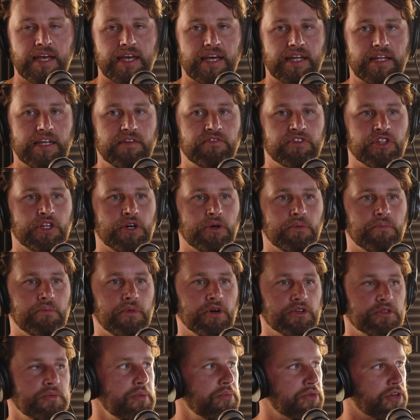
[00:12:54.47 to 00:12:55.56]
And even though
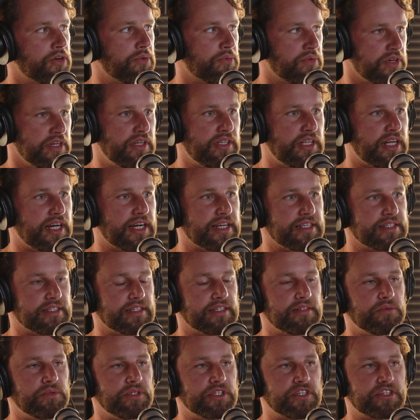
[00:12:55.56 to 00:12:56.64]
most people don't realize
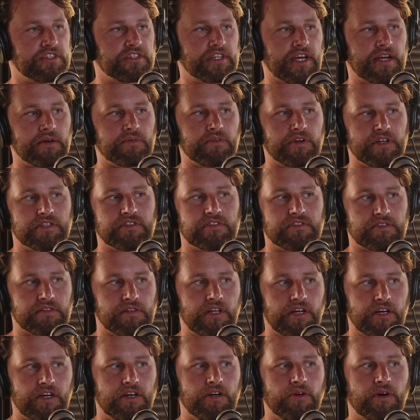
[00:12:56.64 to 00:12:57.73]
it, when a set runs
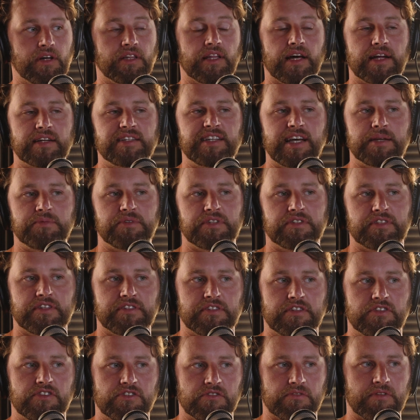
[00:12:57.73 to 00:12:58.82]
slow, a lot of times it's
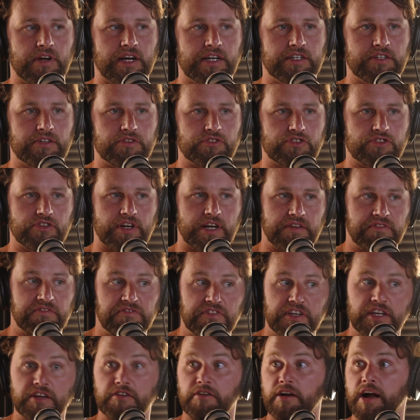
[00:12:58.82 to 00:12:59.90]
because the director is trying to
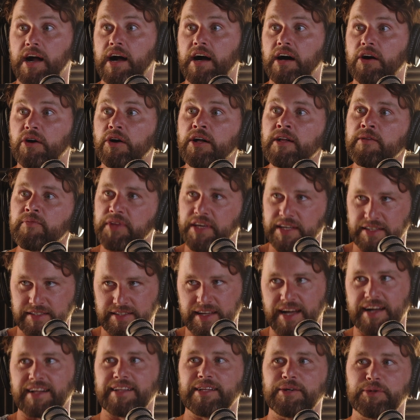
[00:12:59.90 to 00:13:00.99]
figure out
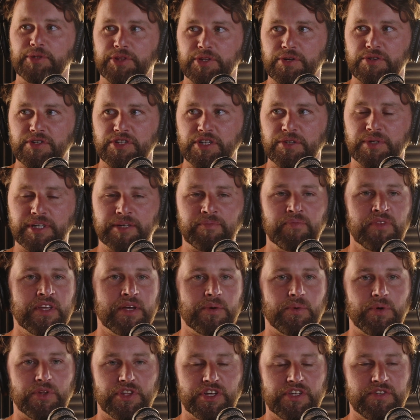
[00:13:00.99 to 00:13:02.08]
exactly what they're doing.
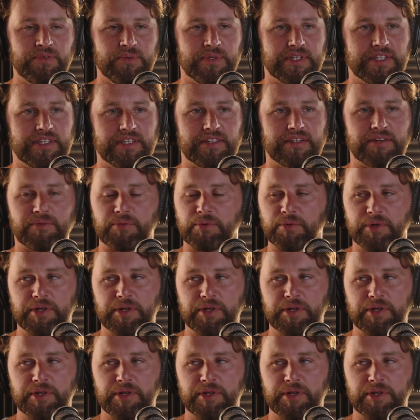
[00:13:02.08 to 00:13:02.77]
Well, this one didn't.